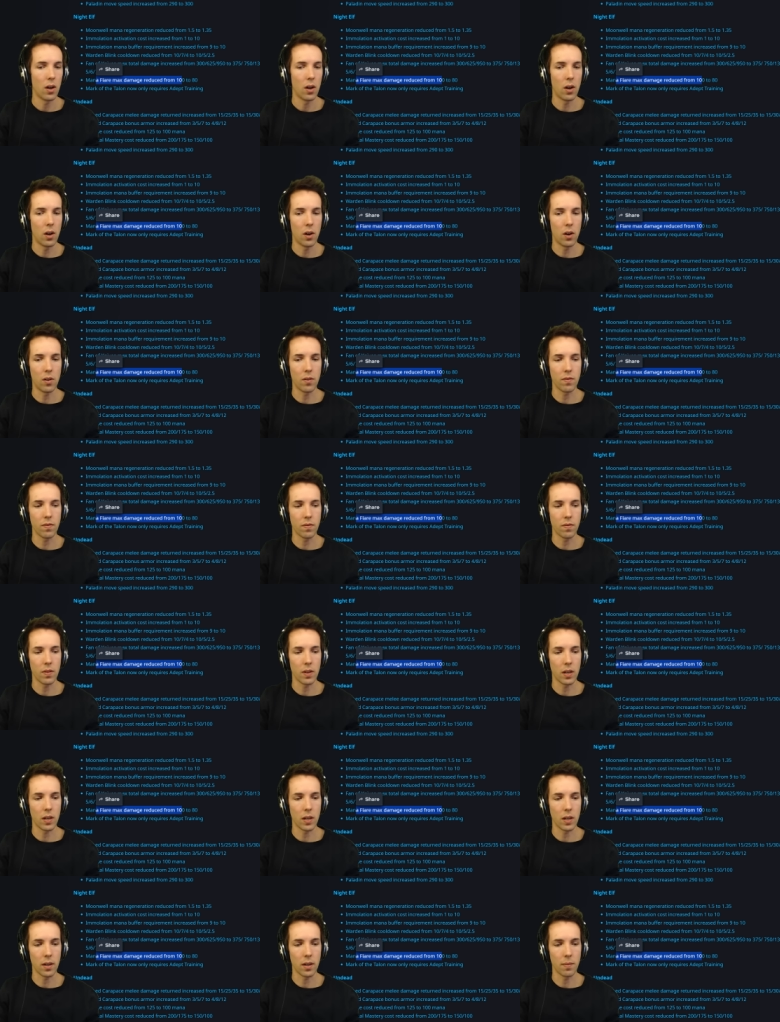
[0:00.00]
of
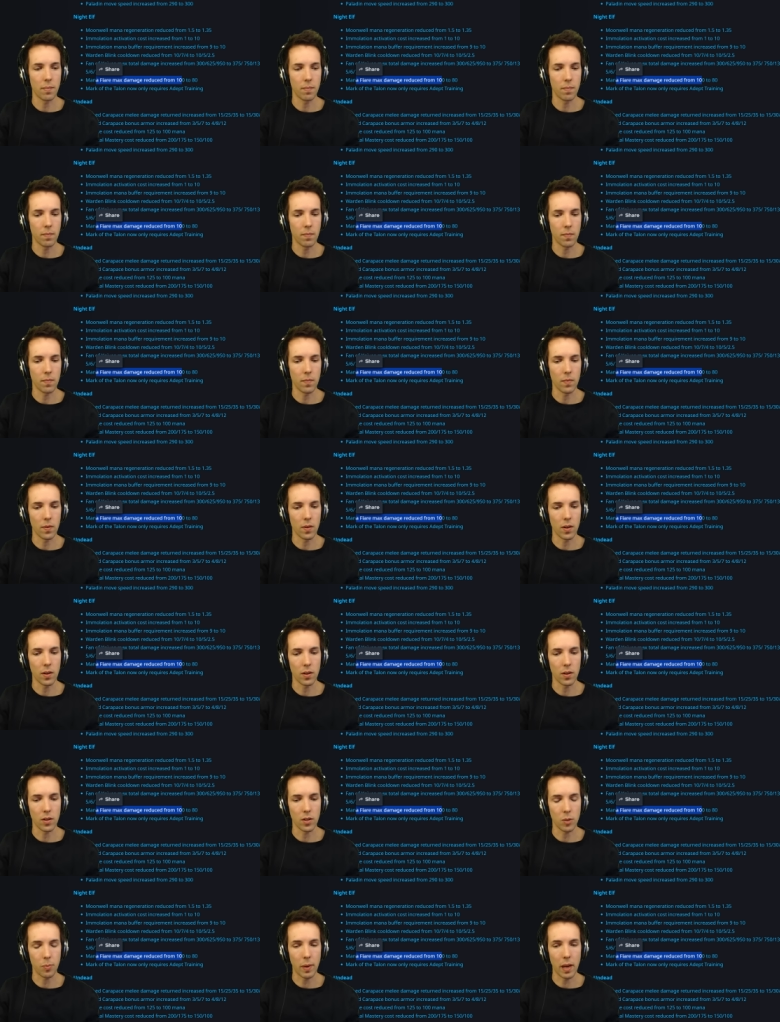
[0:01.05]
um,
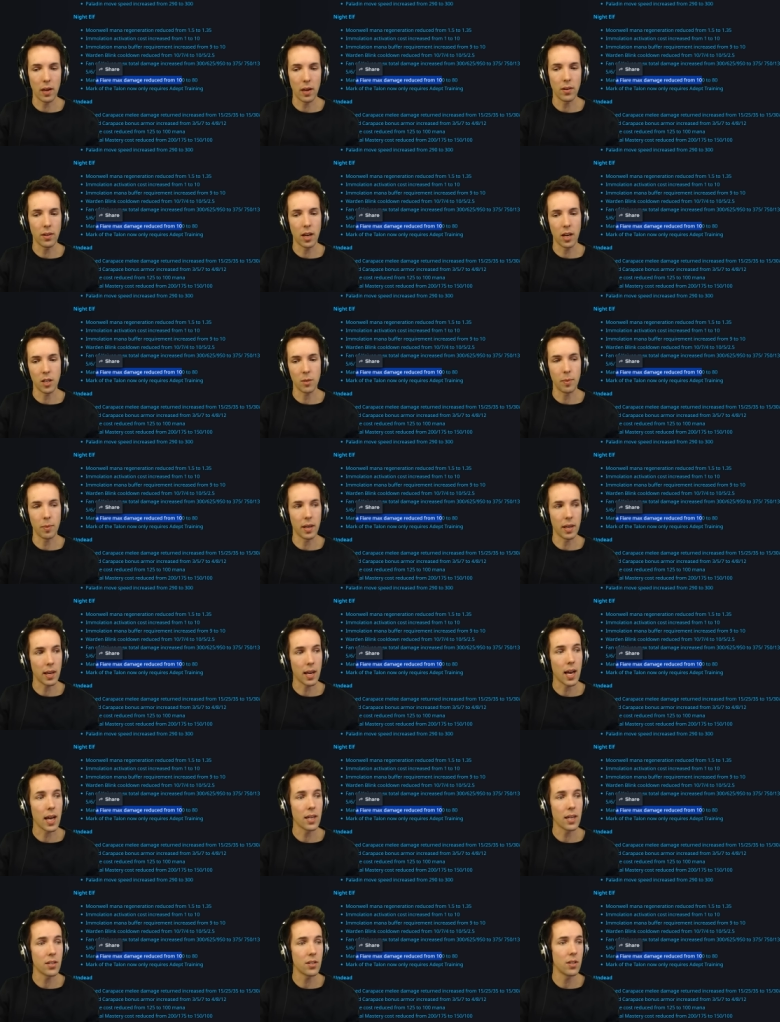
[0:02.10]
the spell that is being
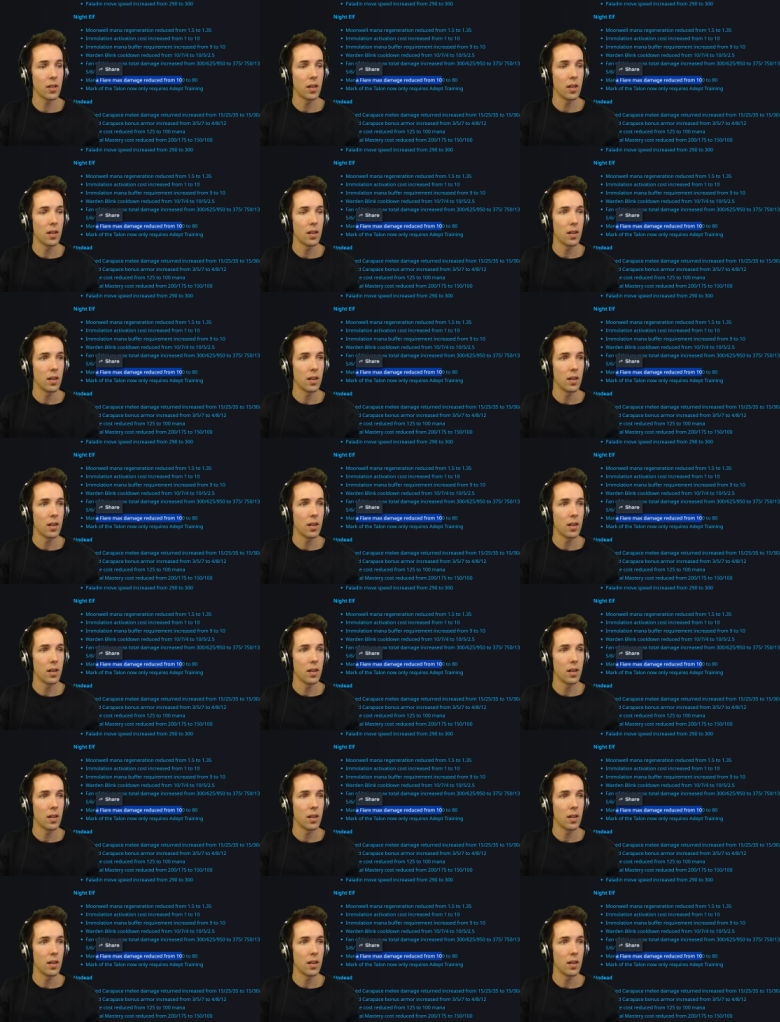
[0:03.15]
cast.